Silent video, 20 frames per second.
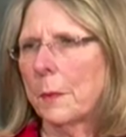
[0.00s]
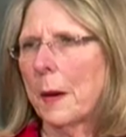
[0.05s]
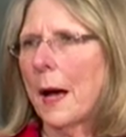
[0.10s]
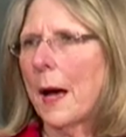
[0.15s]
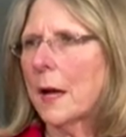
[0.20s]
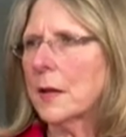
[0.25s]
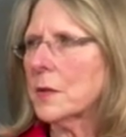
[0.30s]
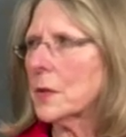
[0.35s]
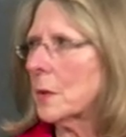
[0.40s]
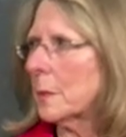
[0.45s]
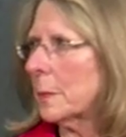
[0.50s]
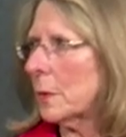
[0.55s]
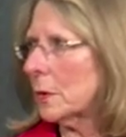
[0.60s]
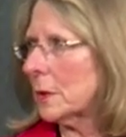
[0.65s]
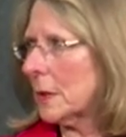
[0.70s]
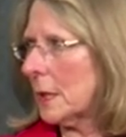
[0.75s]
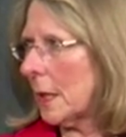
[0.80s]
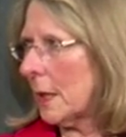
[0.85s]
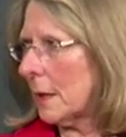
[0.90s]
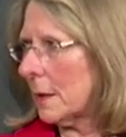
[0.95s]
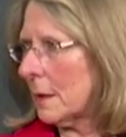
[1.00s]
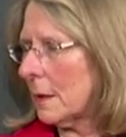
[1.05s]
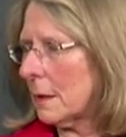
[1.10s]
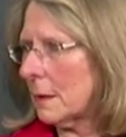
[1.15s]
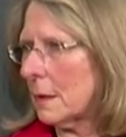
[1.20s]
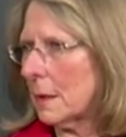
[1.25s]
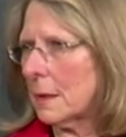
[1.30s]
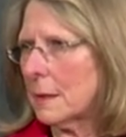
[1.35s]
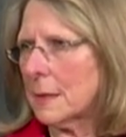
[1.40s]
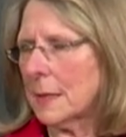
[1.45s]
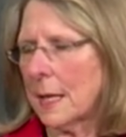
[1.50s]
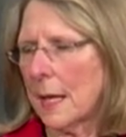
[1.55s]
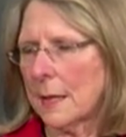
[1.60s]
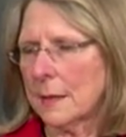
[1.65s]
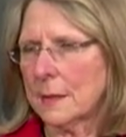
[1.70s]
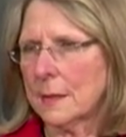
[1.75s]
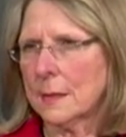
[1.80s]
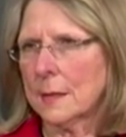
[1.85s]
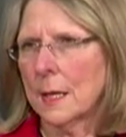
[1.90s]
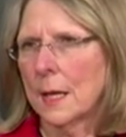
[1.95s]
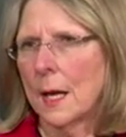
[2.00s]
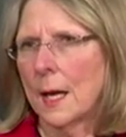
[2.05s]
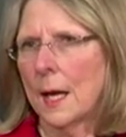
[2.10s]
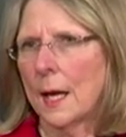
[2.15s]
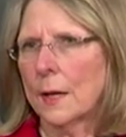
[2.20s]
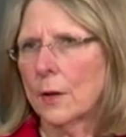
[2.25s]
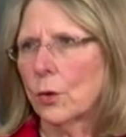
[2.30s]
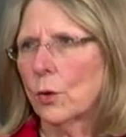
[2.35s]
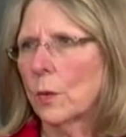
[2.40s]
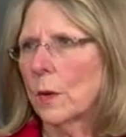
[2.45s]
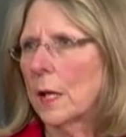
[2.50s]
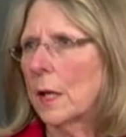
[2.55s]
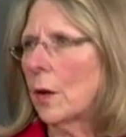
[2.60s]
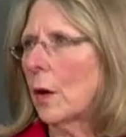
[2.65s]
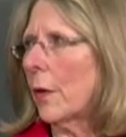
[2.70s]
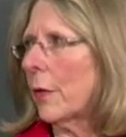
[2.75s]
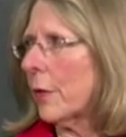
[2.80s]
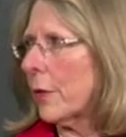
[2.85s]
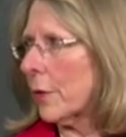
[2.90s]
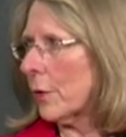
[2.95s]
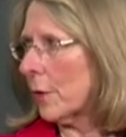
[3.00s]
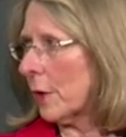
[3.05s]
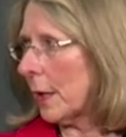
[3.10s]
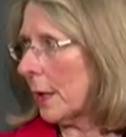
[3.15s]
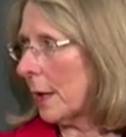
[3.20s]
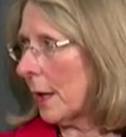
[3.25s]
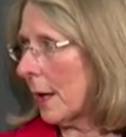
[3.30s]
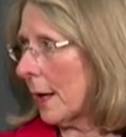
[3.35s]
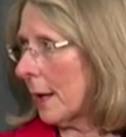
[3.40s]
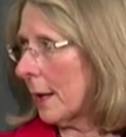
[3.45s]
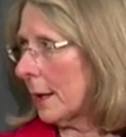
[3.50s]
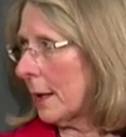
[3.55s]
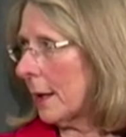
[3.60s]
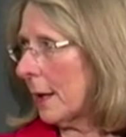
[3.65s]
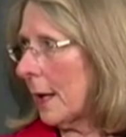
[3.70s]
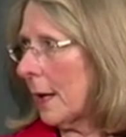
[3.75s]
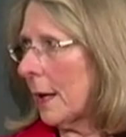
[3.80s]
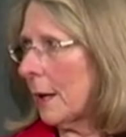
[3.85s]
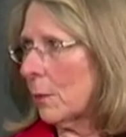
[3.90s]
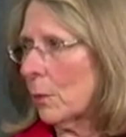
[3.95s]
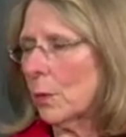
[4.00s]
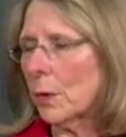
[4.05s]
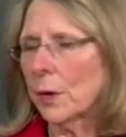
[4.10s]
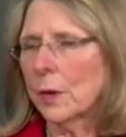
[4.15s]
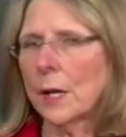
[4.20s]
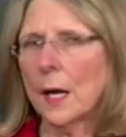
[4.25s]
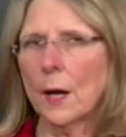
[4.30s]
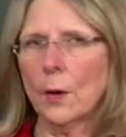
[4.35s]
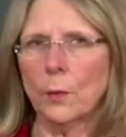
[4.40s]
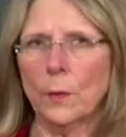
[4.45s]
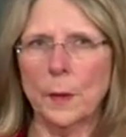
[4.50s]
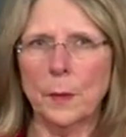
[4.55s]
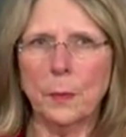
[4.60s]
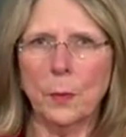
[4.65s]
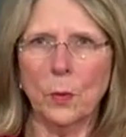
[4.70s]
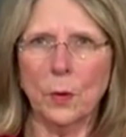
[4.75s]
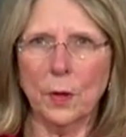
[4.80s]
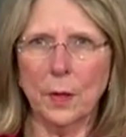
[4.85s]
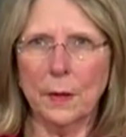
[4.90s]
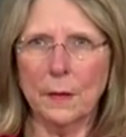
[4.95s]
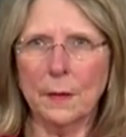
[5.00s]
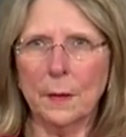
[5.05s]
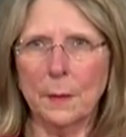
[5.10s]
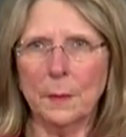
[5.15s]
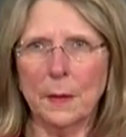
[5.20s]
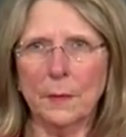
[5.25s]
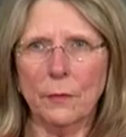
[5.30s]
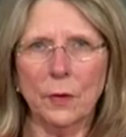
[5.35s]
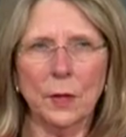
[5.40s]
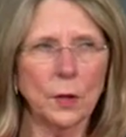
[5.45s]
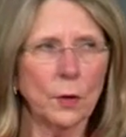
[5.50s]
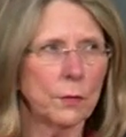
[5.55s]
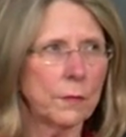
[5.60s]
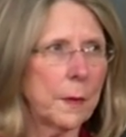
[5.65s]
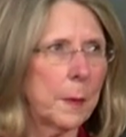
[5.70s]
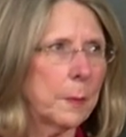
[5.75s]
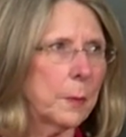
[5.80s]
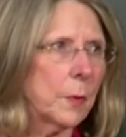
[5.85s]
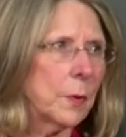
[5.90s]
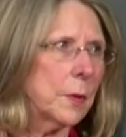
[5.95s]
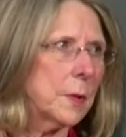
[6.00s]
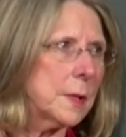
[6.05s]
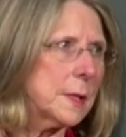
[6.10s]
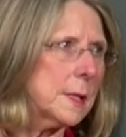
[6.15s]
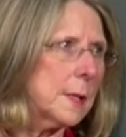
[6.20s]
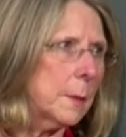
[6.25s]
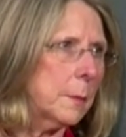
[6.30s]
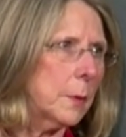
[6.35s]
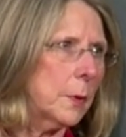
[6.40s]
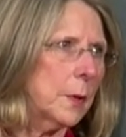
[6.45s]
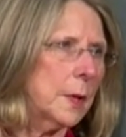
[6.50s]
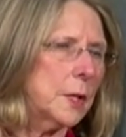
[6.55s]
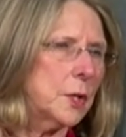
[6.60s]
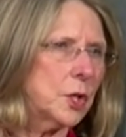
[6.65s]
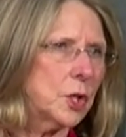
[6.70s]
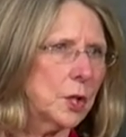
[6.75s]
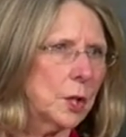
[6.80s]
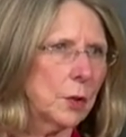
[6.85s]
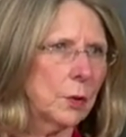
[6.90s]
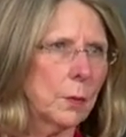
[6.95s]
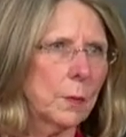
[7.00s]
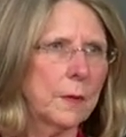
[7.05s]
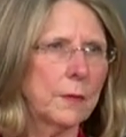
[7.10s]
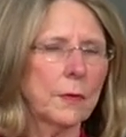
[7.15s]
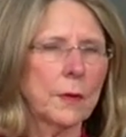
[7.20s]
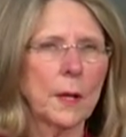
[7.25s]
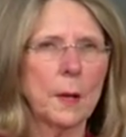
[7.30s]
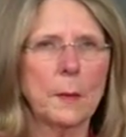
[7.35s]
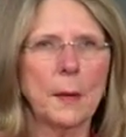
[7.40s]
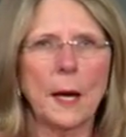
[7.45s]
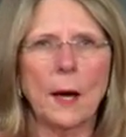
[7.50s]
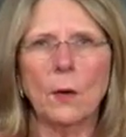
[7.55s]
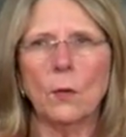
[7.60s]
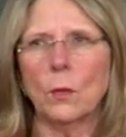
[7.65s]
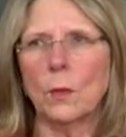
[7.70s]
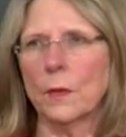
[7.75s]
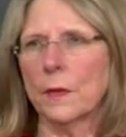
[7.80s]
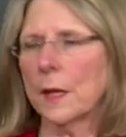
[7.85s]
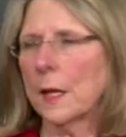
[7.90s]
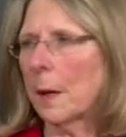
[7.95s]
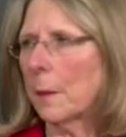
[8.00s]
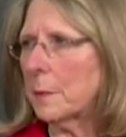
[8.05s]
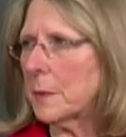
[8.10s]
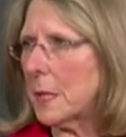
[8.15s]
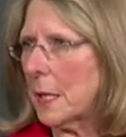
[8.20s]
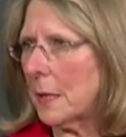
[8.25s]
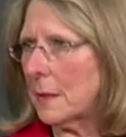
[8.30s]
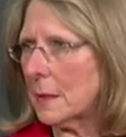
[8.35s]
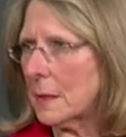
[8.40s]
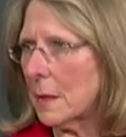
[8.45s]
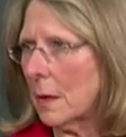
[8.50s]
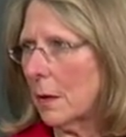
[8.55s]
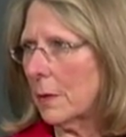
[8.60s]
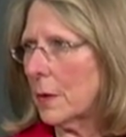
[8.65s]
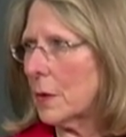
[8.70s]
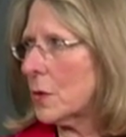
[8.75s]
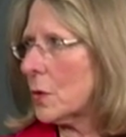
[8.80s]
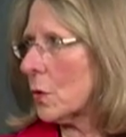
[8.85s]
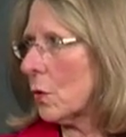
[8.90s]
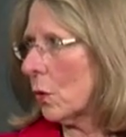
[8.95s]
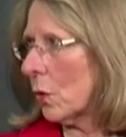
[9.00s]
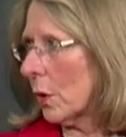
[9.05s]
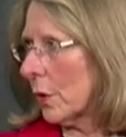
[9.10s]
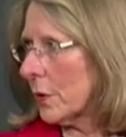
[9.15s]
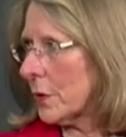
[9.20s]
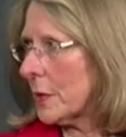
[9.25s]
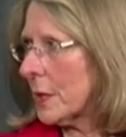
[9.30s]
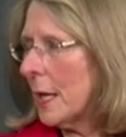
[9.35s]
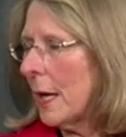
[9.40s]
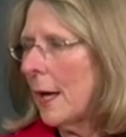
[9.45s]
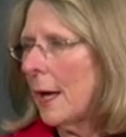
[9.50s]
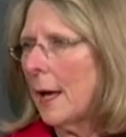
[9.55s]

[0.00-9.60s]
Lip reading: possible data sets, and agreed on 39. And we're now reporting them every November or December each year. We've come out with the updates on the scores.